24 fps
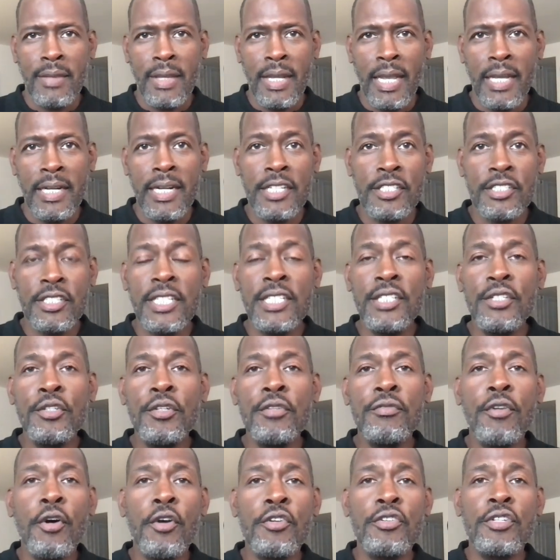And it's the new
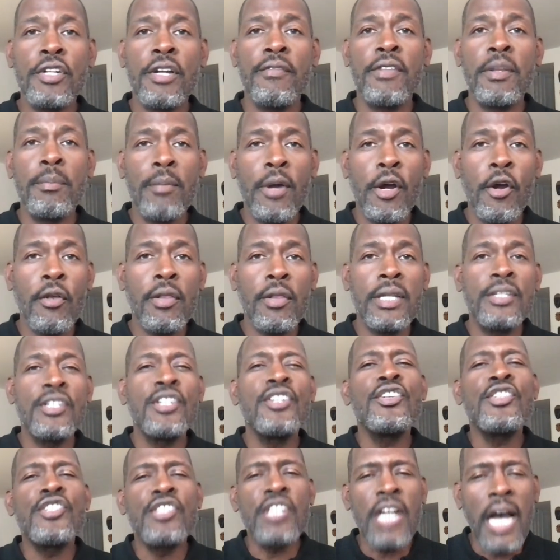version of the Maryland
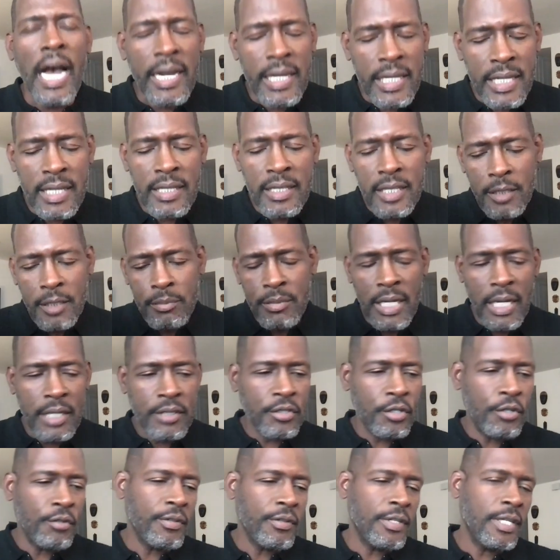Jockey Club, not
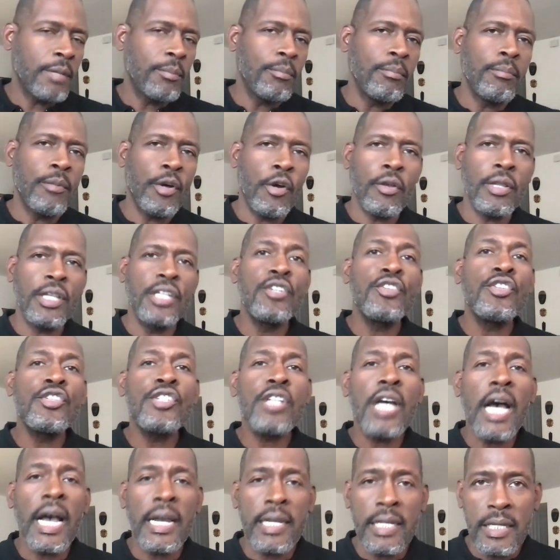Turf Club, Maryland
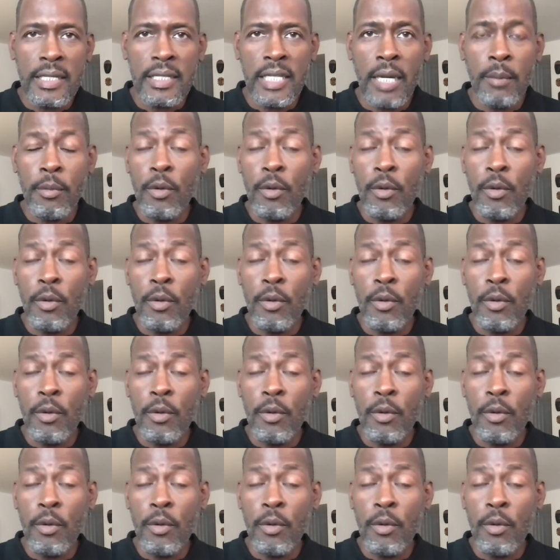Jockey Club.